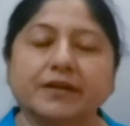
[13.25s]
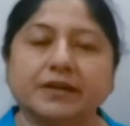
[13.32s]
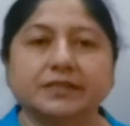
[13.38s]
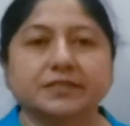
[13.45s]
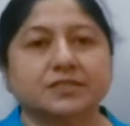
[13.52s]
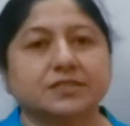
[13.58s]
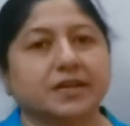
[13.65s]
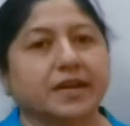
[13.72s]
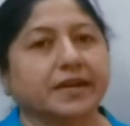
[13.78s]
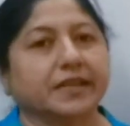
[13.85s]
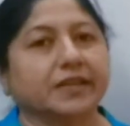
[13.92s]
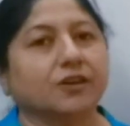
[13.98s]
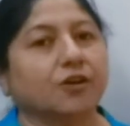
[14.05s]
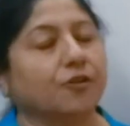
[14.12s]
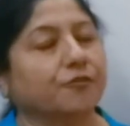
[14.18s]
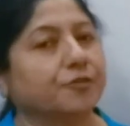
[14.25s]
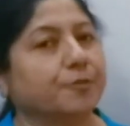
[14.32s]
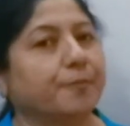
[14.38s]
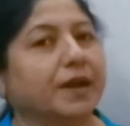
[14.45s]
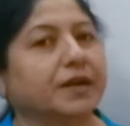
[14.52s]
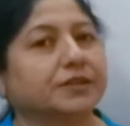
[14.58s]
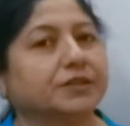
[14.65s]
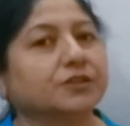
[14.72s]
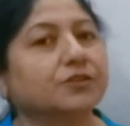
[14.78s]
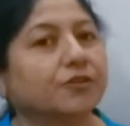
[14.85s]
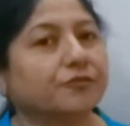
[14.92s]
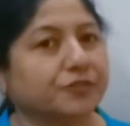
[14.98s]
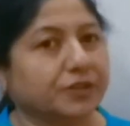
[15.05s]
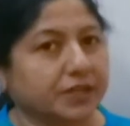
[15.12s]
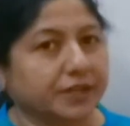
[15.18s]
understanding of the pattern
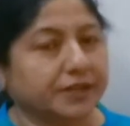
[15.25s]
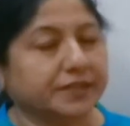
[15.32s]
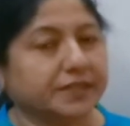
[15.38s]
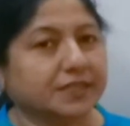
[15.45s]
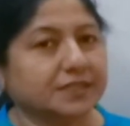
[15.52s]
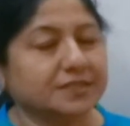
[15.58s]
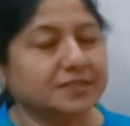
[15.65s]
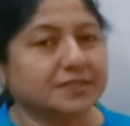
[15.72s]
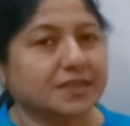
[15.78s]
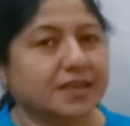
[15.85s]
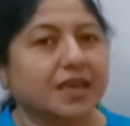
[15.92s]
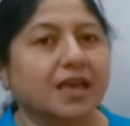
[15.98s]
of inheritance